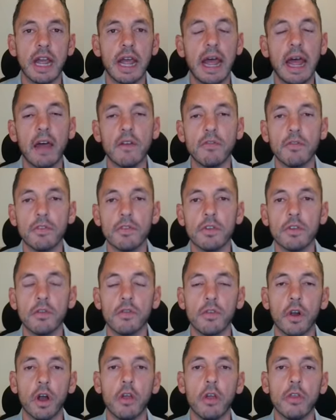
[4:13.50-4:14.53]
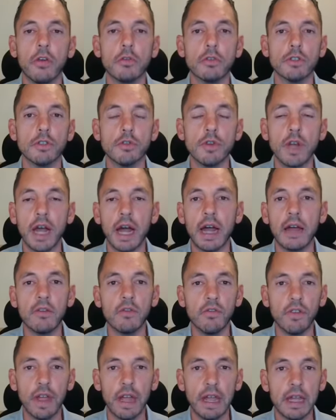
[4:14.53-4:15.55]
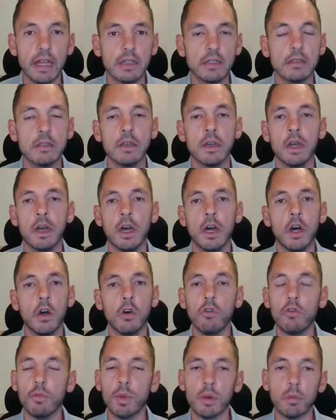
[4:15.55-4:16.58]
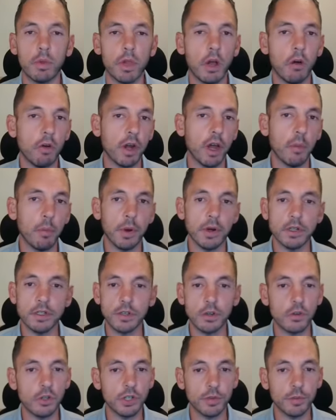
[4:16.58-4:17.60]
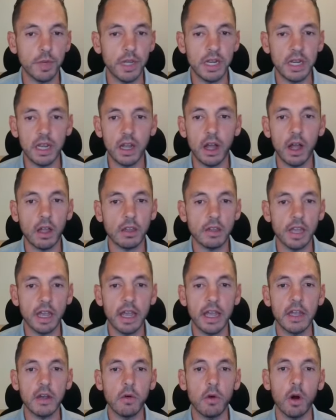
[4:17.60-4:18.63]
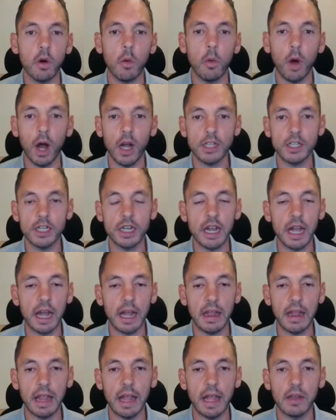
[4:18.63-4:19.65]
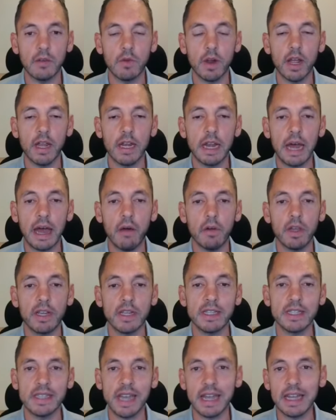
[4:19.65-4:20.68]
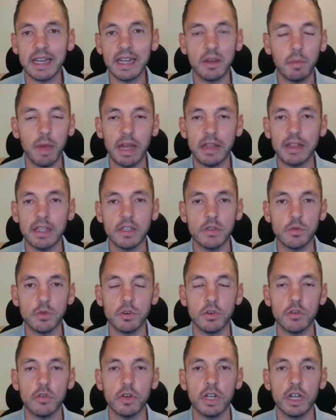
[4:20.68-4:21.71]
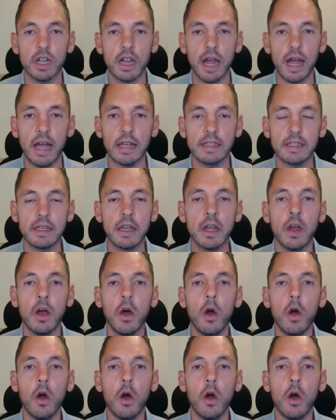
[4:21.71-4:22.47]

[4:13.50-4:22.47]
I have for you for all those UConn fans who've been blowing up our social media all day, who are watching online right now, excited about this recruiting class,